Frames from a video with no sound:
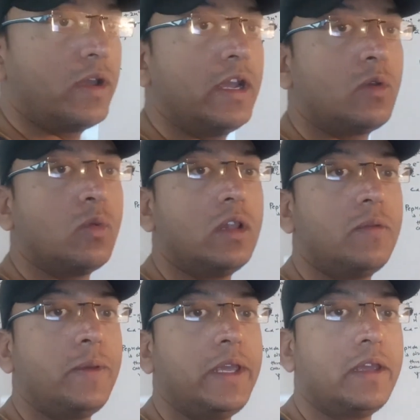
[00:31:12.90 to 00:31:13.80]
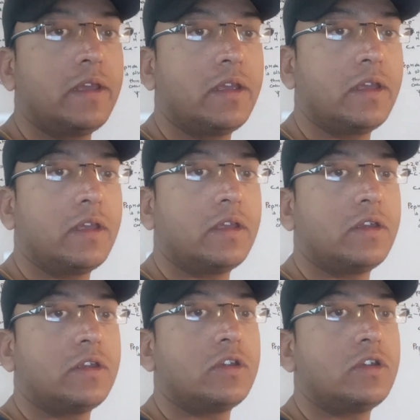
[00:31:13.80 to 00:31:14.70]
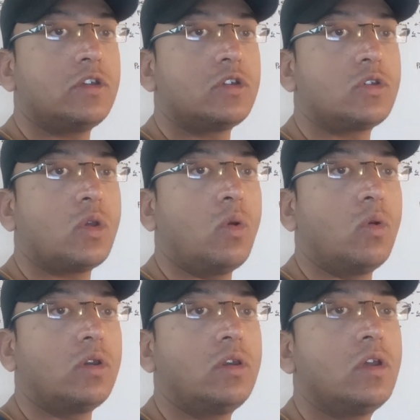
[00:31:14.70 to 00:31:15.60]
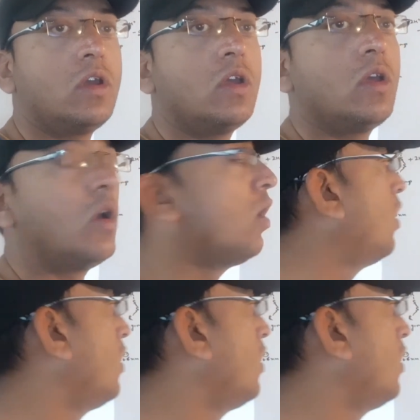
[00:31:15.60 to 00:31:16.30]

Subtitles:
it will be shown, or